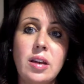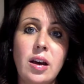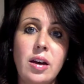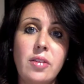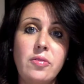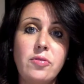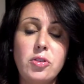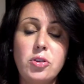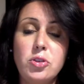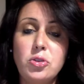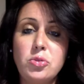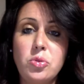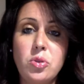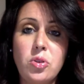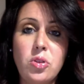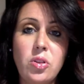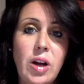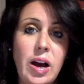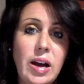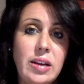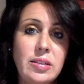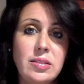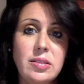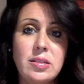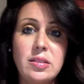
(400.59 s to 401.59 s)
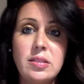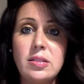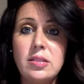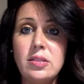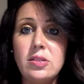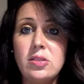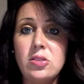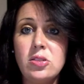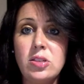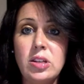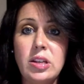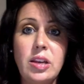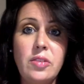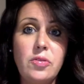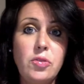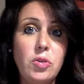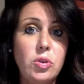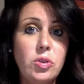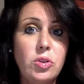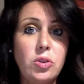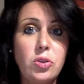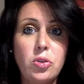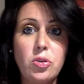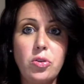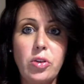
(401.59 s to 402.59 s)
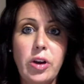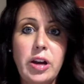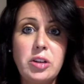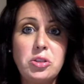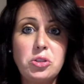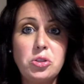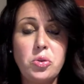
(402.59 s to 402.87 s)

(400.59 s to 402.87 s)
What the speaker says: virtual classes to give you a little crash